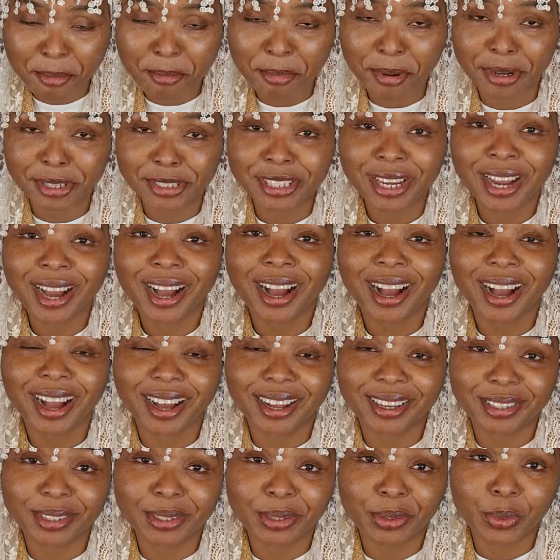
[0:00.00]
much.
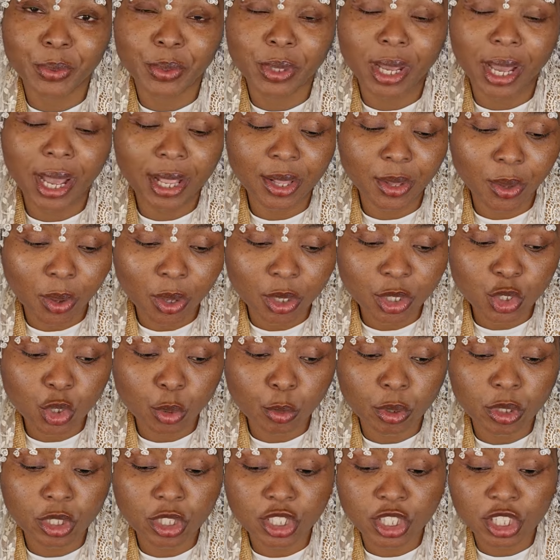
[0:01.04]
Hallelujah. And also,
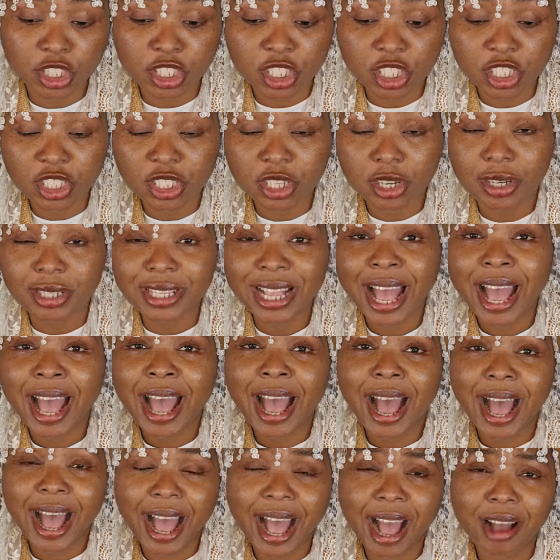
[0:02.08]
brothers and sisters,
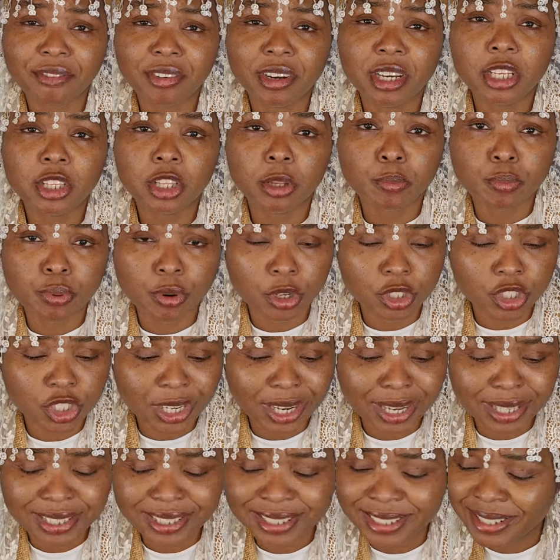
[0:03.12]
I have a little
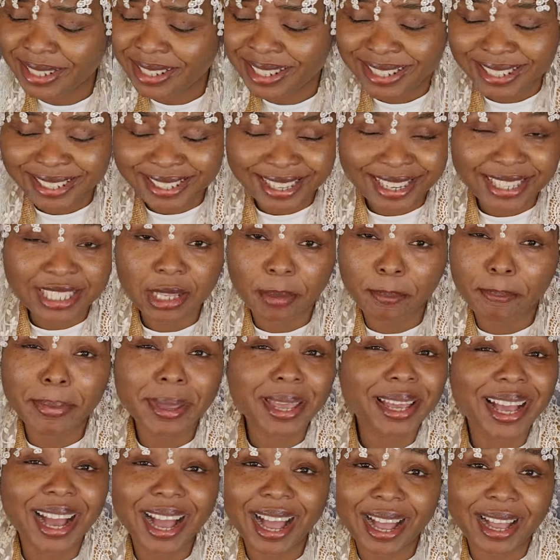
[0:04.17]
project it's a
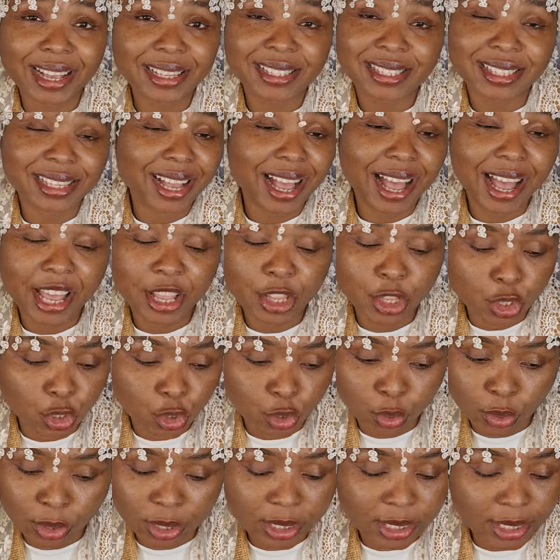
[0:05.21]
big ask. I
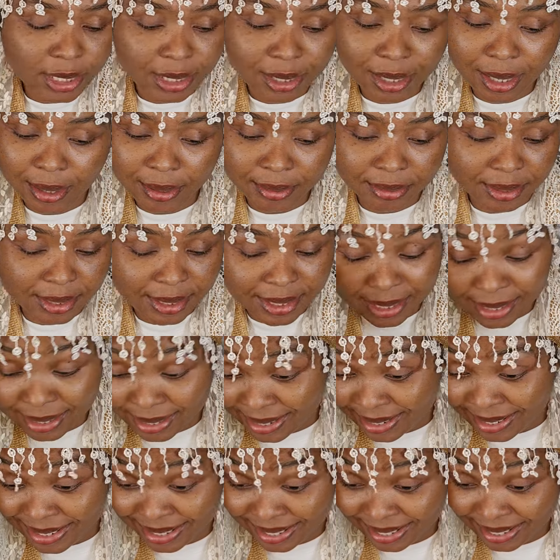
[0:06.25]
know it's uh, it
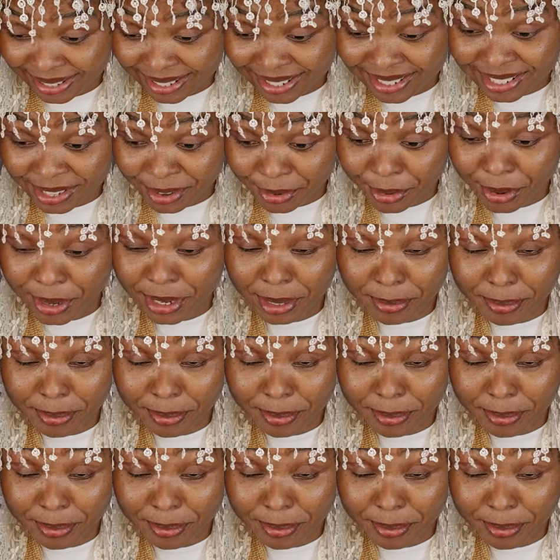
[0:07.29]
is it is a really